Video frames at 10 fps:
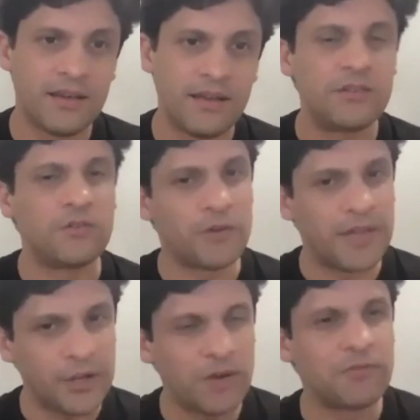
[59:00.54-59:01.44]
And so for
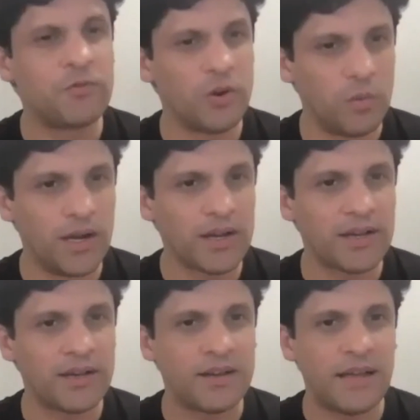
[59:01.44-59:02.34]
that, you have to do your work.
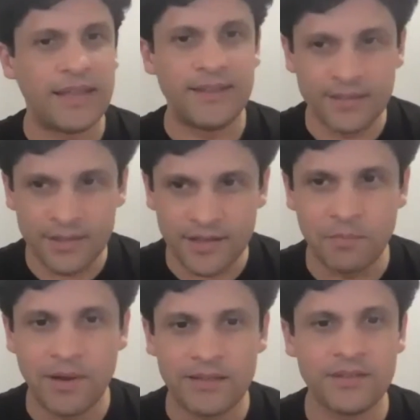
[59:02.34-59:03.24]
And yes, it's
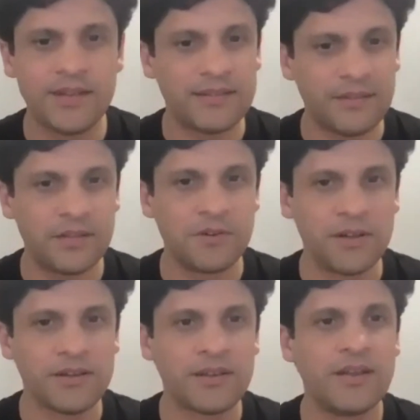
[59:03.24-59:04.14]
unpleasant. Yes, it's
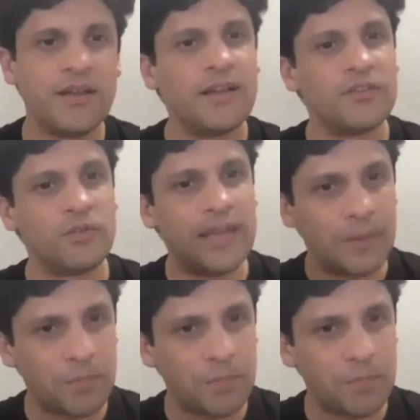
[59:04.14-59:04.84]
difficult. So that